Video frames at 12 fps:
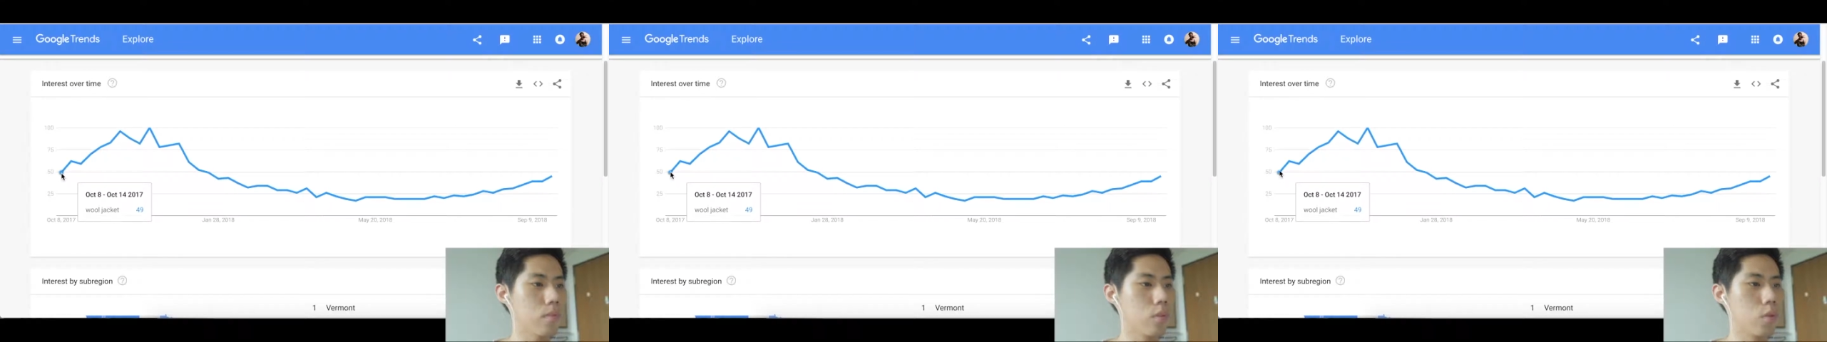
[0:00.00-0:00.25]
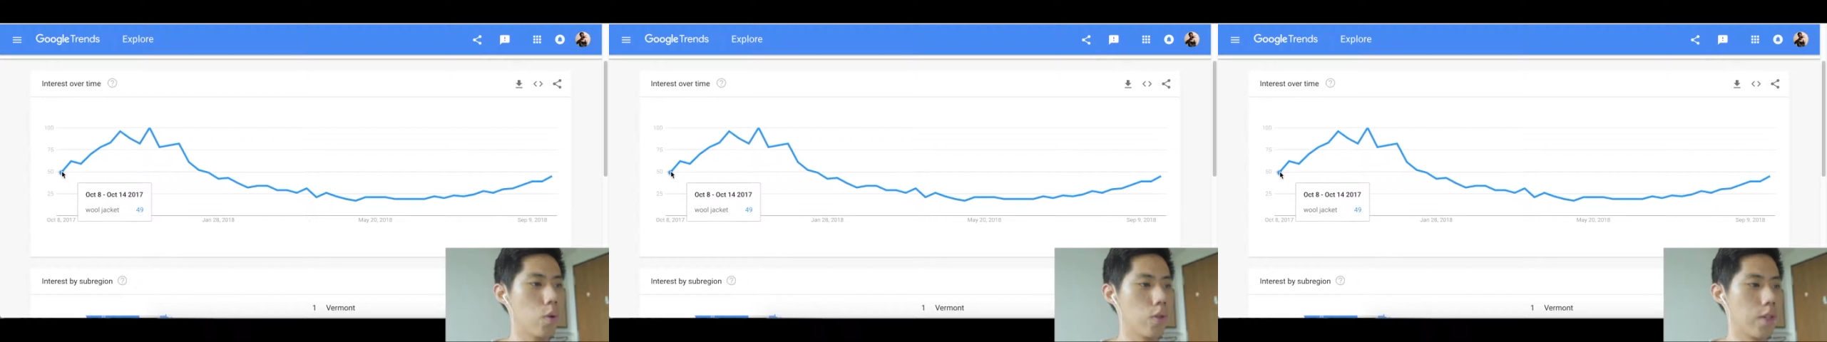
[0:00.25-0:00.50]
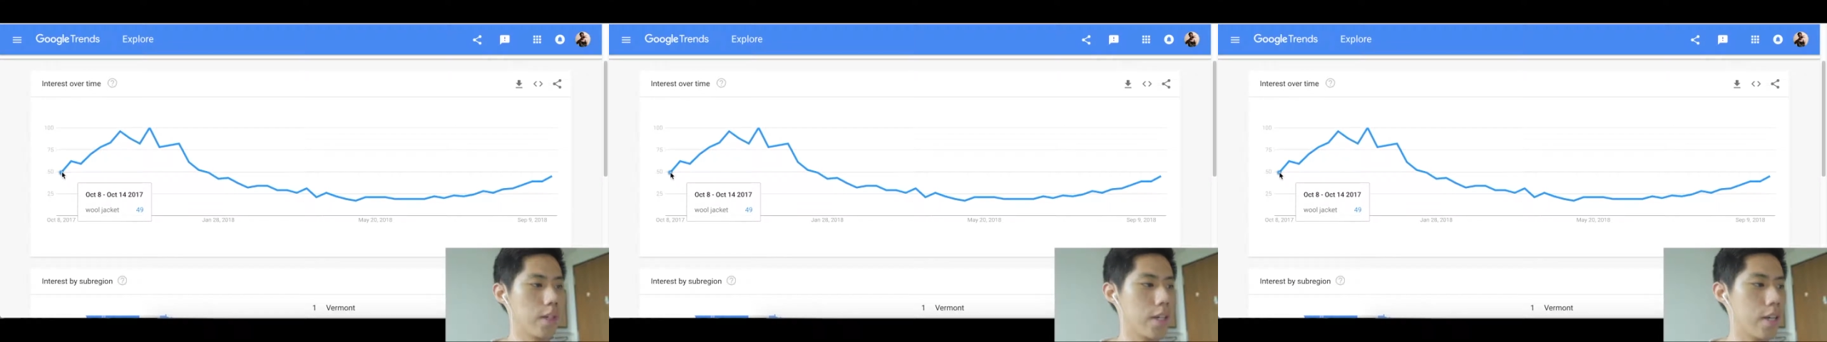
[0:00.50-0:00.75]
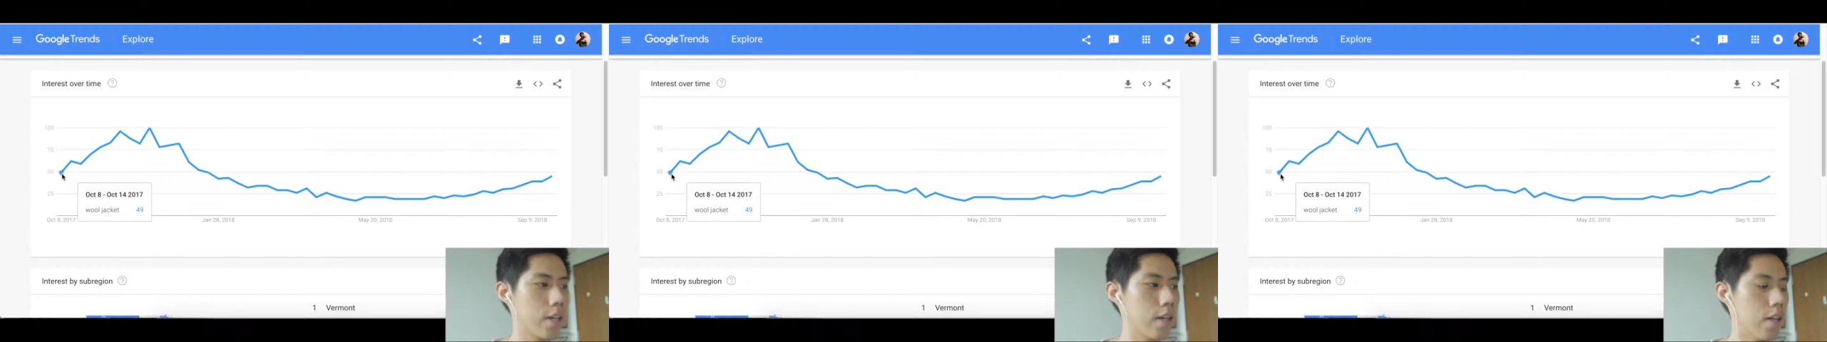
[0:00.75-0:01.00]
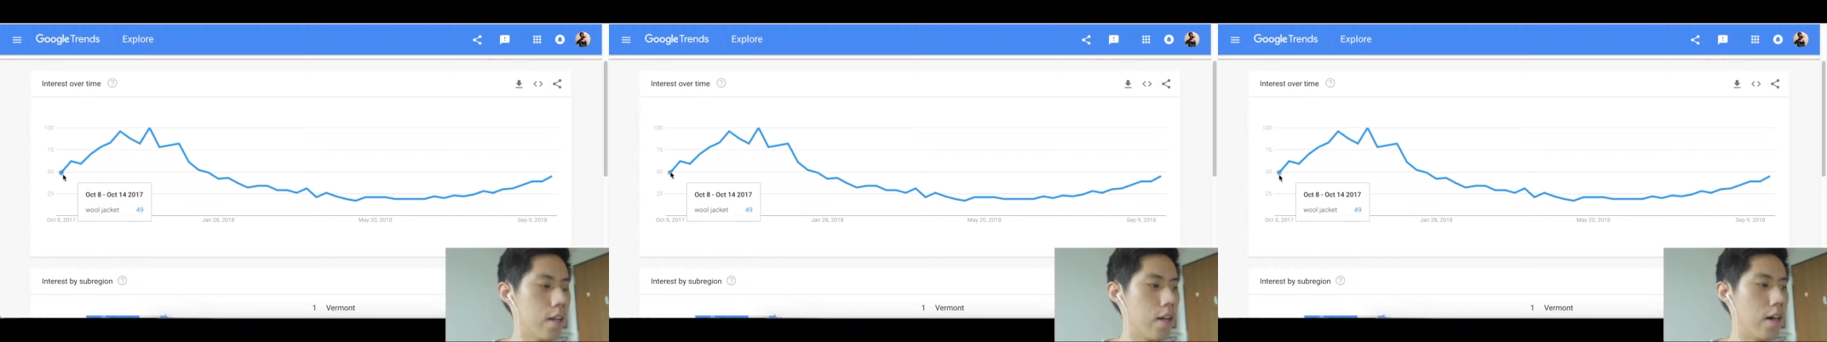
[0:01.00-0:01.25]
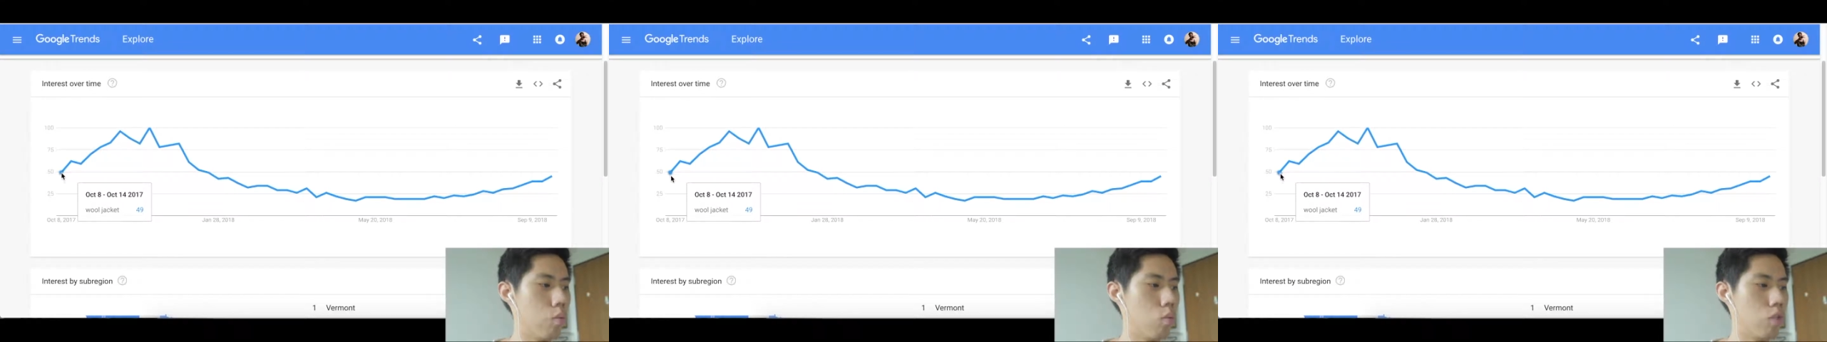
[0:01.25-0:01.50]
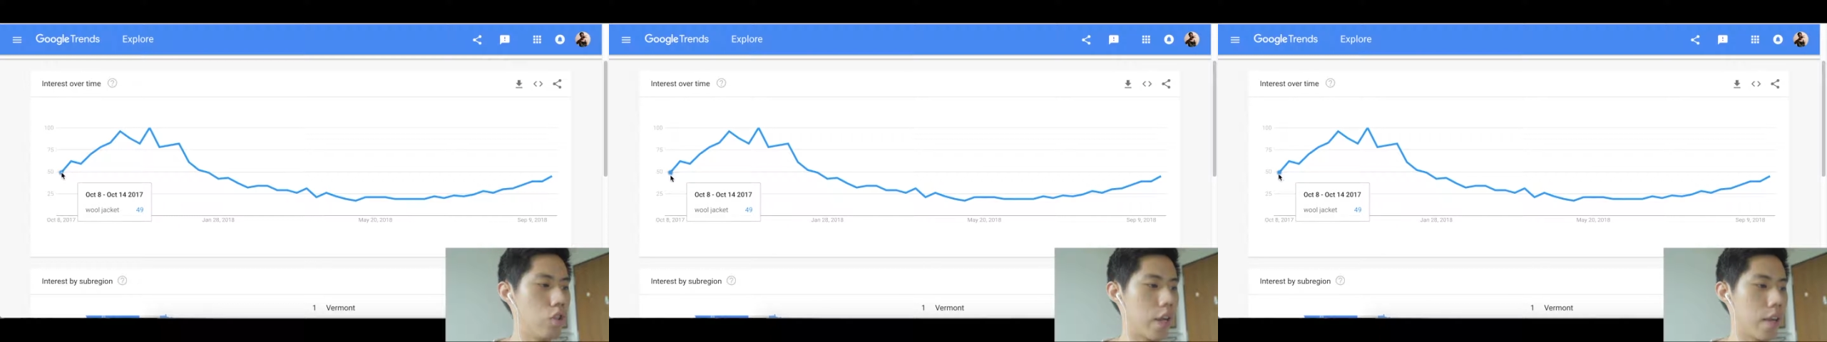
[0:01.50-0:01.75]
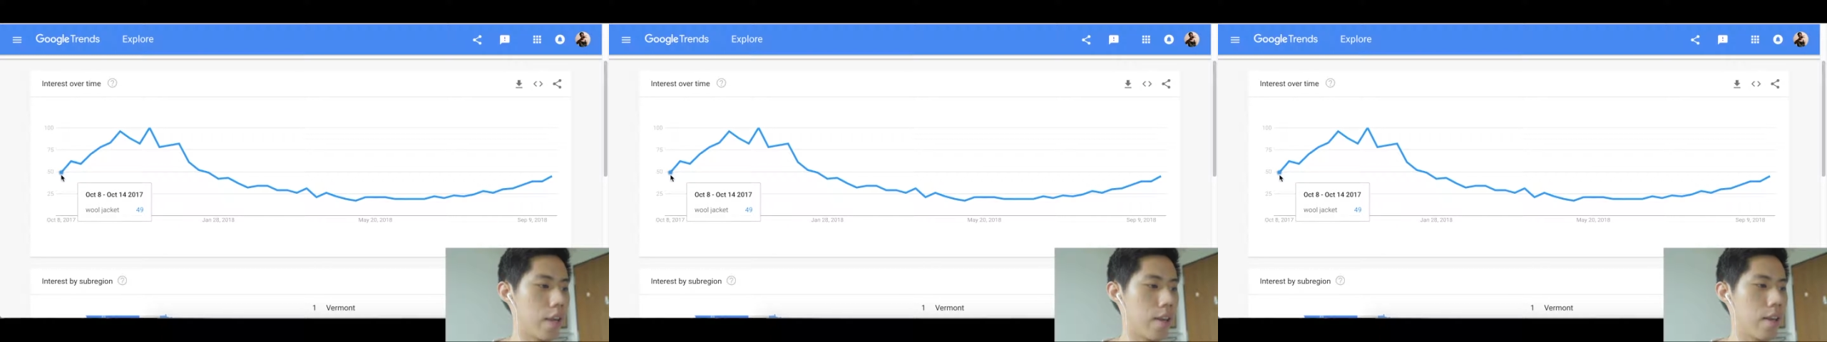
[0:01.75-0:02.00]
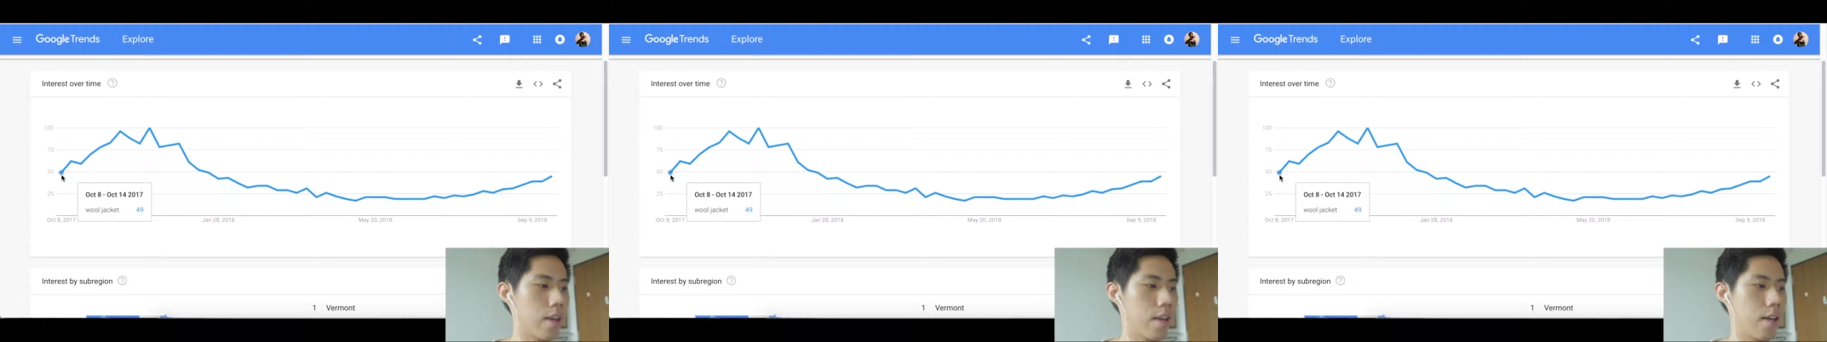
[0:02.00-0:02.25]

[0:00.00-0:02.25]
So as you can see here, wool jacket